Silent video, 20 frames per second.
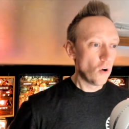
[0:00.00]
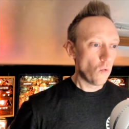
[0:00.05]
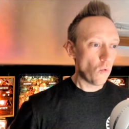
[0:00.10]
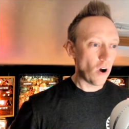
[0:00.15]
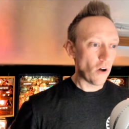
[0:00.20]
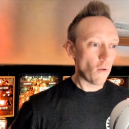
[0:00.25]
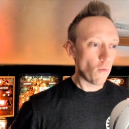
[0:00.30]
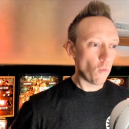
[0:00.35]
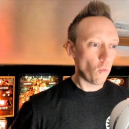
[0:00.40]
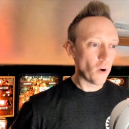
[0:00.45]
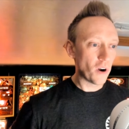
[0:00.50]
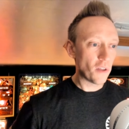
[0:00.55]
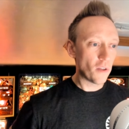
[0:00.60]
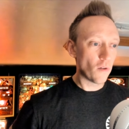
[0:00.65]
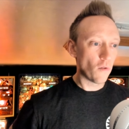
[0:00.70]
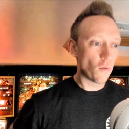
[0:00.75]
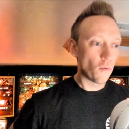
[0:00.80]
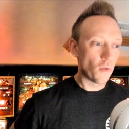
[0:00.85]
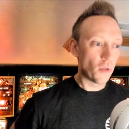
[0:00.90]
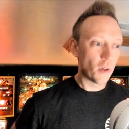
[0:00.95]
Well, one of
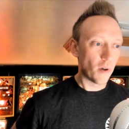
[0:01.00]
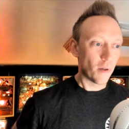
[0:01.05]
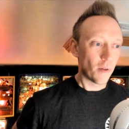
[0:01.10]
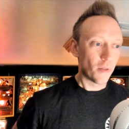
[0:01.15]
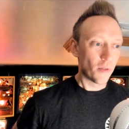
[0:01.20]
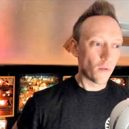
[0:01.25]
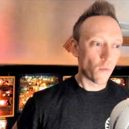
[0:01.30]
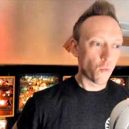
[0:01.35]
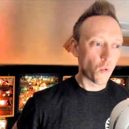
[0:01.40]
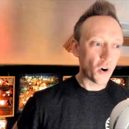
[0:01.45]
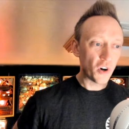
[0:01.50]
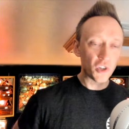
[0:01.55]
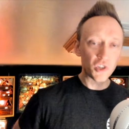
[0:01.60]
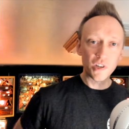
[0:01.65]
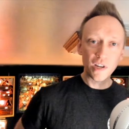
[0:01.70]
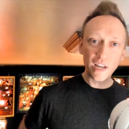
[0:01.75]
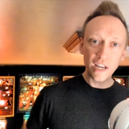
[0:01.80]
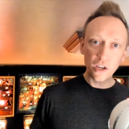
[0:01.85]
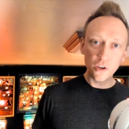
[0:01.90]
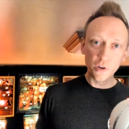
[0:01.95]
the worst
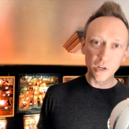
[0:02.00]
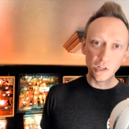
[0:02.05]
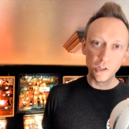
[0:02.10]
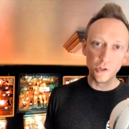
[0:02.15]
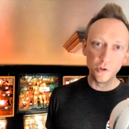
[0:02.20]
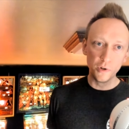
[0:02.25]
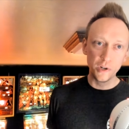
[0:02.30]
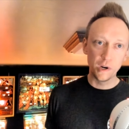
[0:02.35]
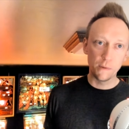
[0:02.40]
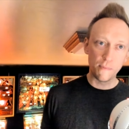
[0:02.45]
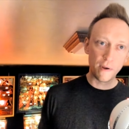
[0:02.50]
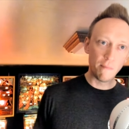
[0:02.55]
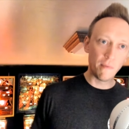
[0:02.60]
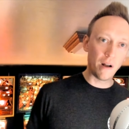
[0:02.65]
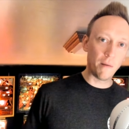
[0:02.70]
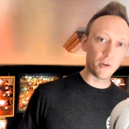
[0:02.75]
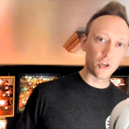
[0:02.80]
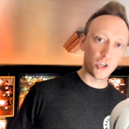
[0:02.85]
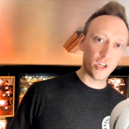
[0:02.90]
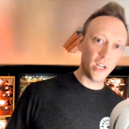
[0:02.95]
thing you can do to your
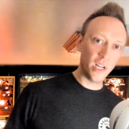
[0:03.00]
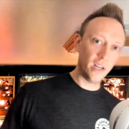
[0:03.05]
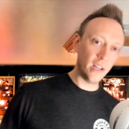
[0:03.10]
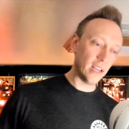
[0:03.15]
pinball machine